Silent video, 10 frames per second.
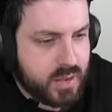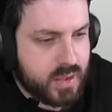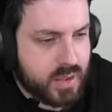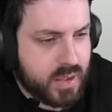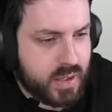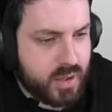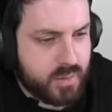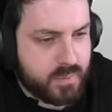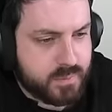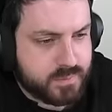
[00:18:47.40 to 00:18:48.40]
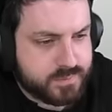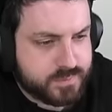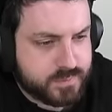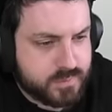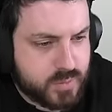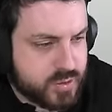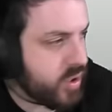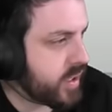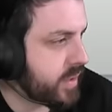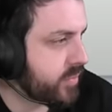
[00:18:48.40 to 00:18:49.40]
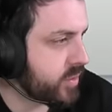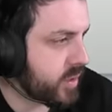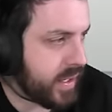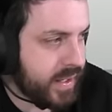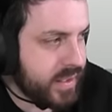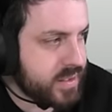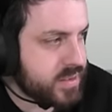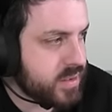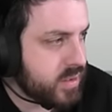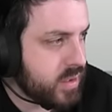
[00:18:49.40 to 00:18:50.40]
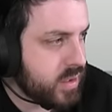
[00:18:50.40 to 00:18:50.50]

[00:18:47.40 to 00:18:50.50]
Um, there's no need for a delay at least.